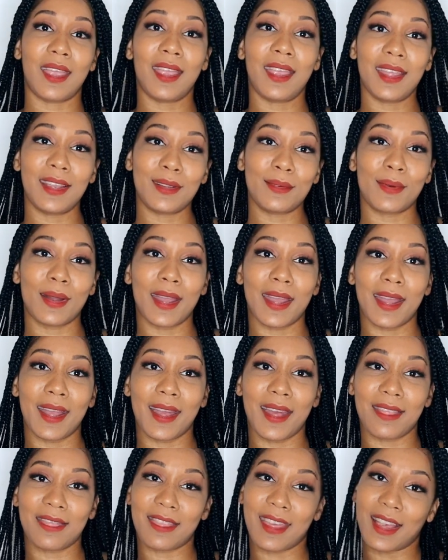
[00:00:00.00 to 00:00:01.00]

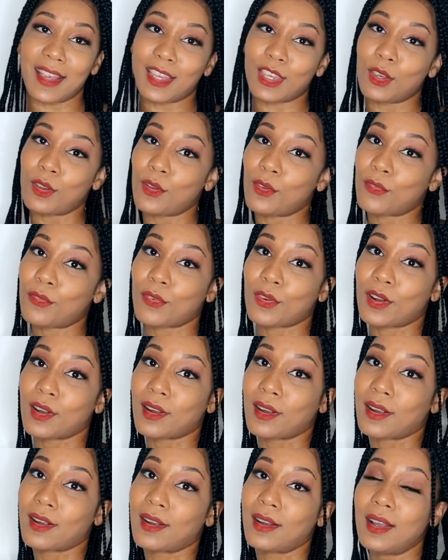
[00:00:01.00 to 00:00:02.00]
Anyway, thank you
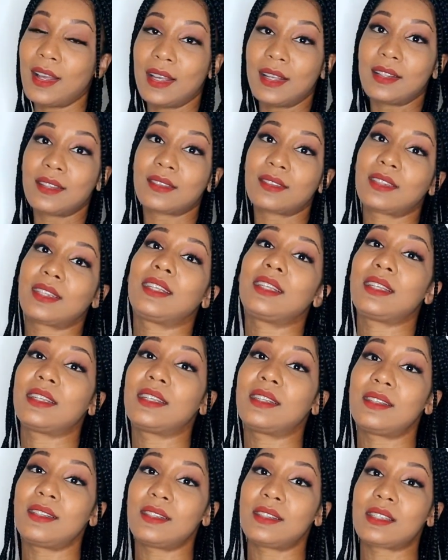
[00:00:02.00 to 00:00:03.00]
for sitting
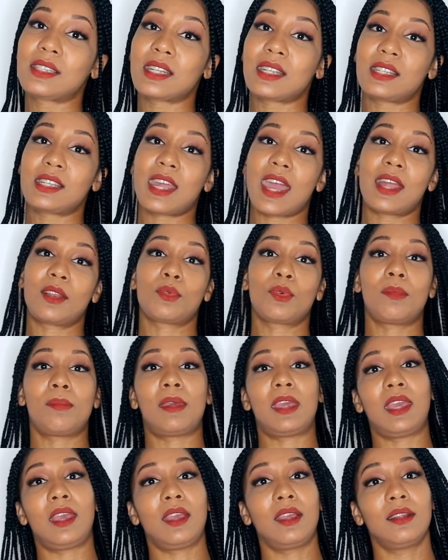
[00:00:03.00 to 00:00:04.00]
and chit-chatting with
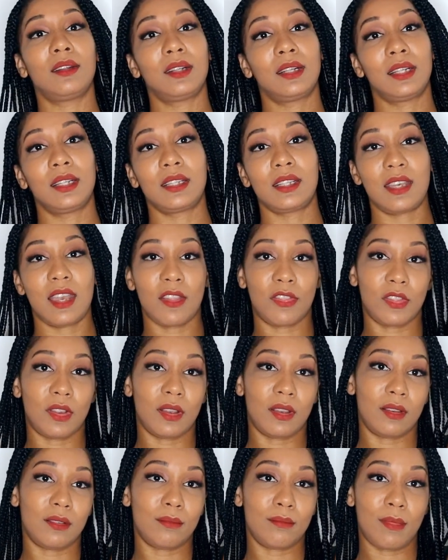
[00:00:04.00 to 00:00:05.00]
me.
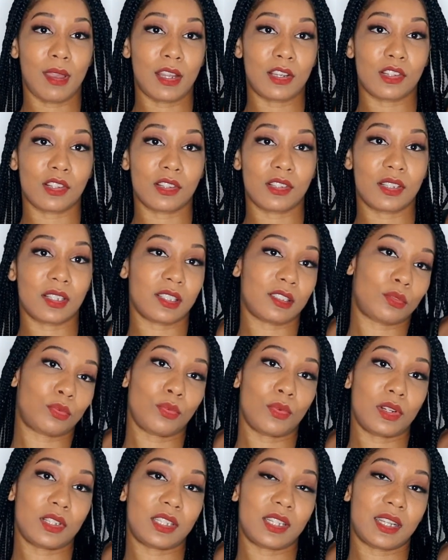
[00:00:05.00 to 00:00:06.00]
Nothing major, just
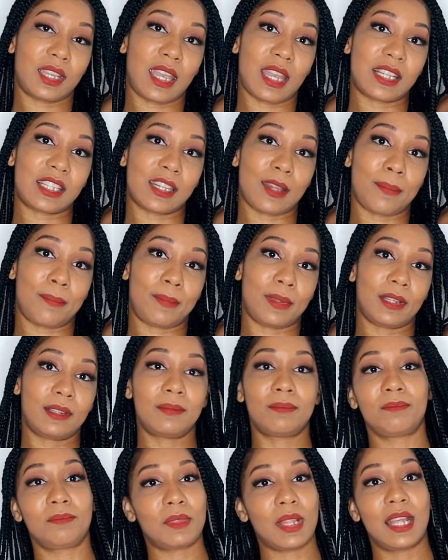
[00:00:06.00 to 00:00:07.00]
wanted to catch up
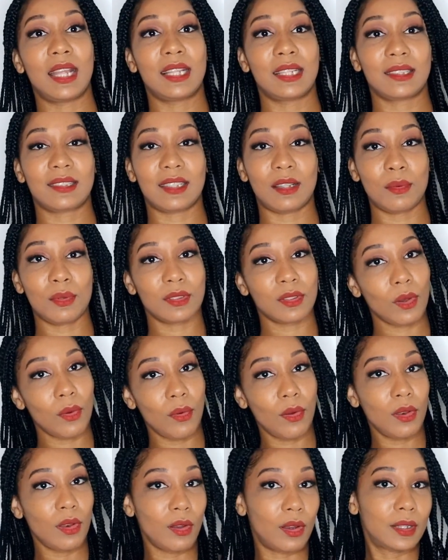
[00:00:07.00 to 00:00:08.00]
and see what's
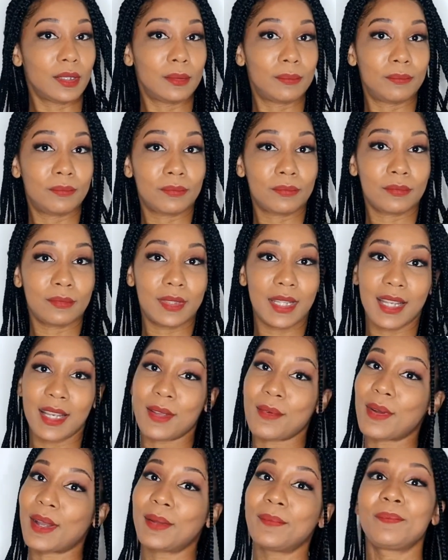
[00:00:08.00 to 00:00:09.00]
going on.
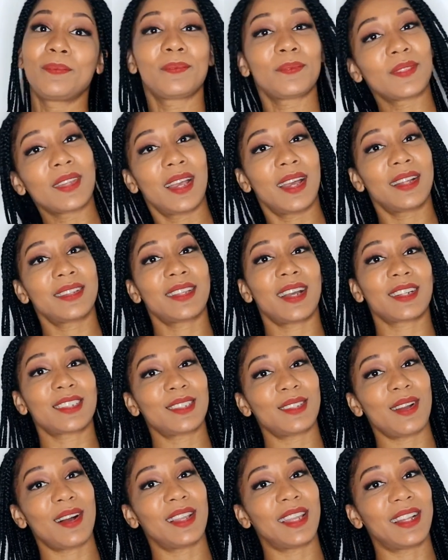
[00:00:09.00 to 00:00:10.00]
Anyway, talk
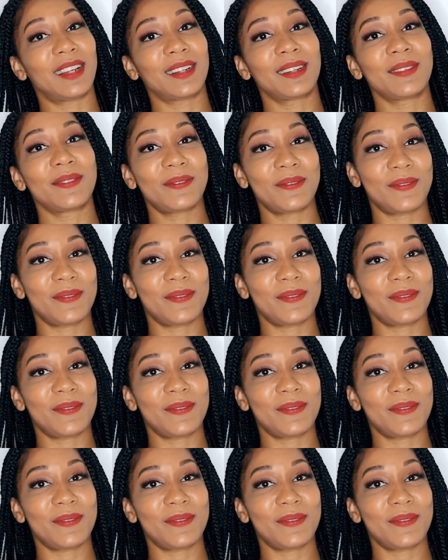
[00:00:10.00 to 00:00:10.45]
to y'all later.